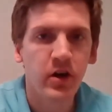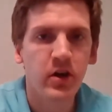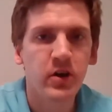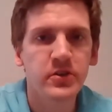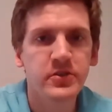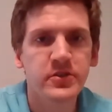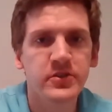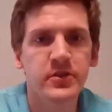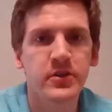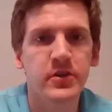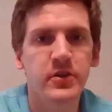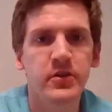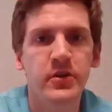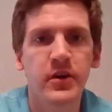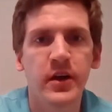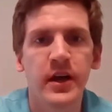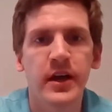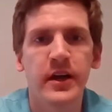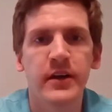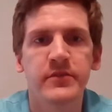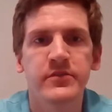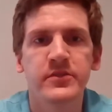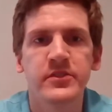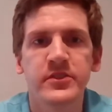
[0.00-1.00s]
also
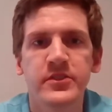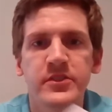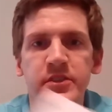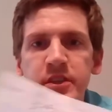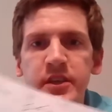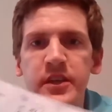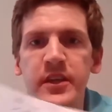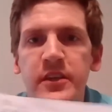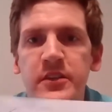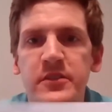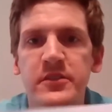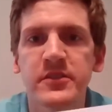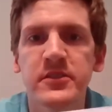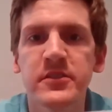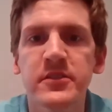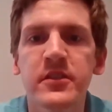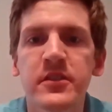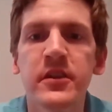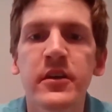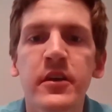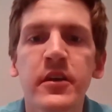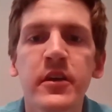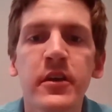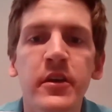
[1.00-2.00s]
have
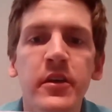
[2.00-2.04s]
6